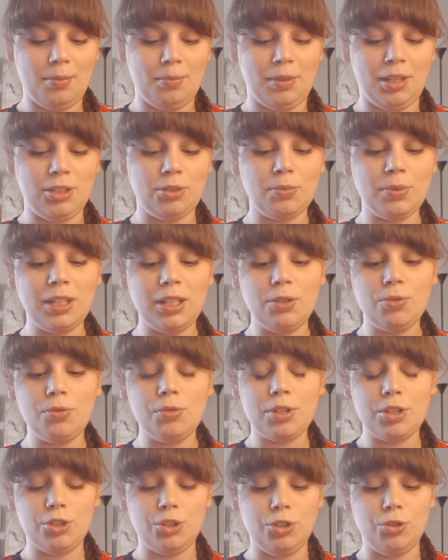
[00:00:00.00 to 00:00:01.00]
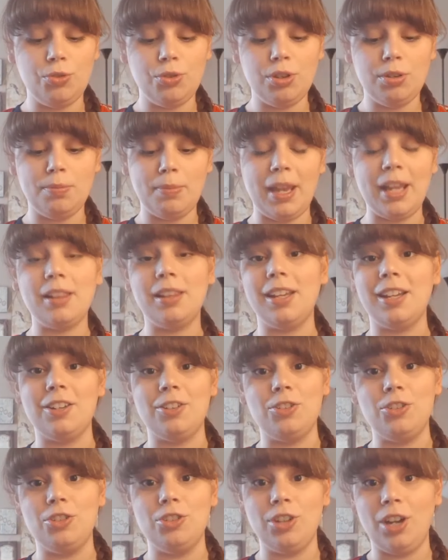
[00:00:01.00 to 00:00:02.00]
These are really cool because you could make like a
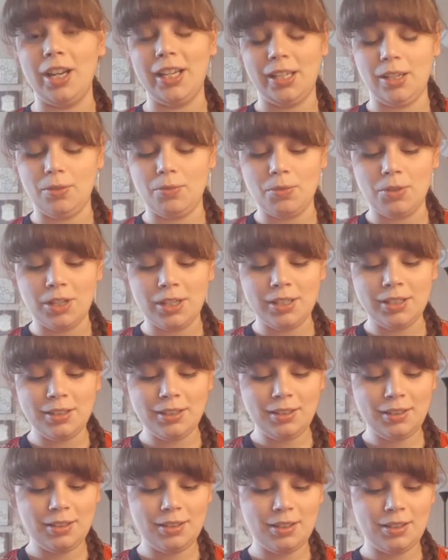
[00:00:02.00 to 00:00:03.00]
giant one.